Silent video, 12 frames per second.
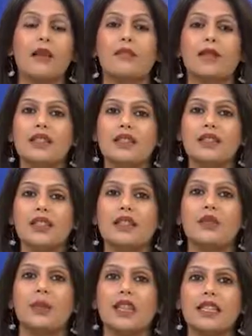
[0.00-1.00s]

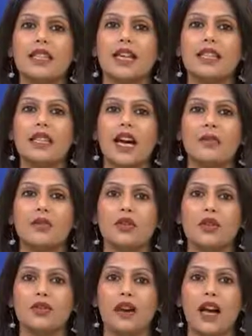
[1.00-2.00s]
Businesses will take time to
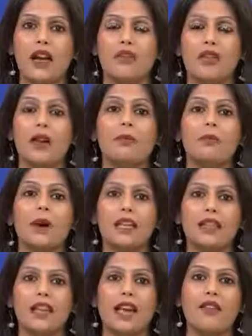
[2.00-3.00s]
revive,
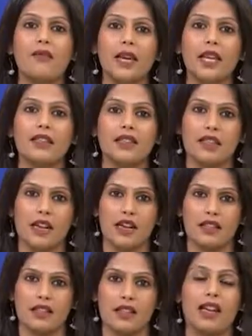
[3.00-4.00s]
but they have made a
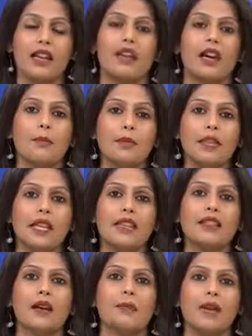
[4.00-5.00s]
start.
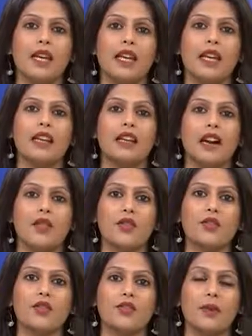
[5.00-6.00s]
Companies are being
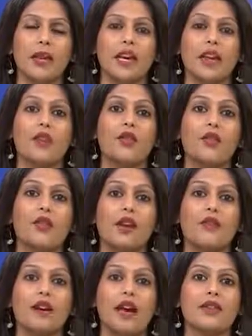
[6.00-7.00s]
encouraged to make
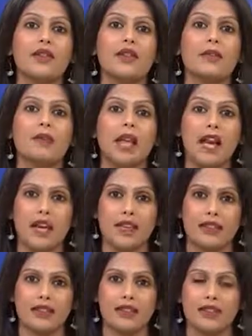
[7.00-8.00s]
coronavirus
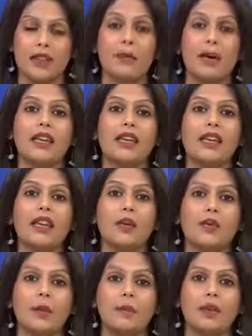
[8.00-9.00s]
supplies. They're making
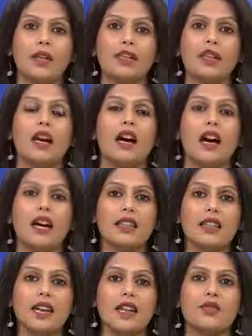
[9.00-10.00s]
equipment
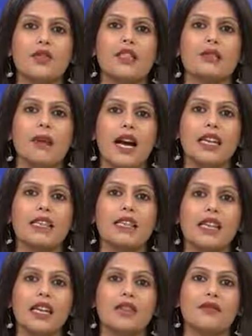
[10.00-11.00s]
other countries might
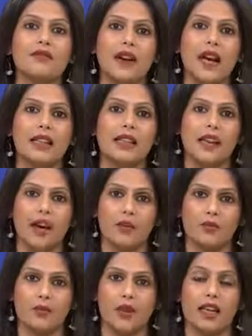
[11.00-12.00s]
need to fight the
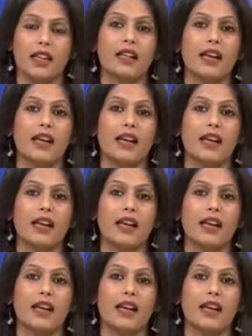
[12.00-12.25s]
outbreak.